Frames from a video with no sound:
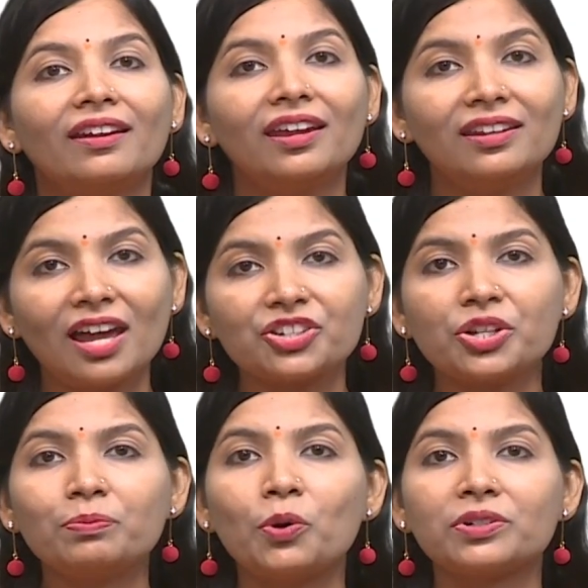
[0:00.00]

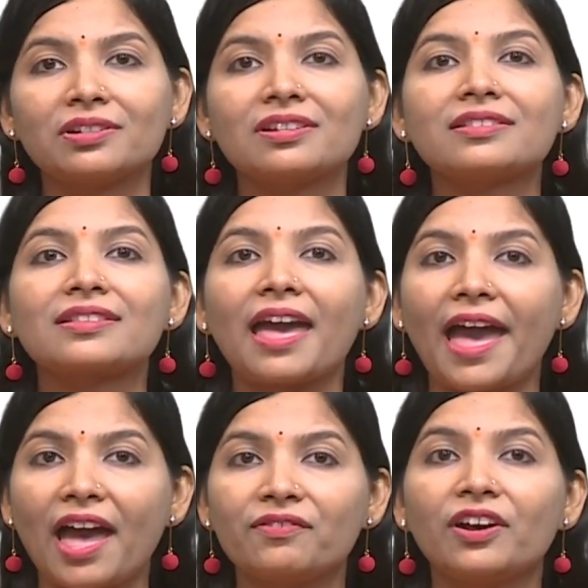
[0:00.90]
Induction motors
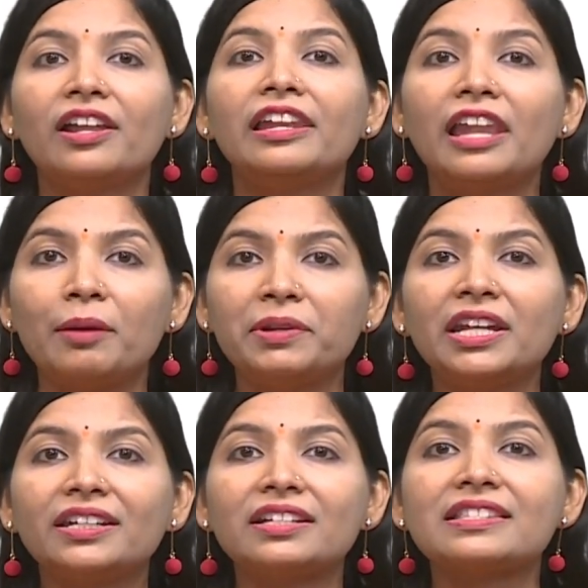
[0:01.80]
have a laminated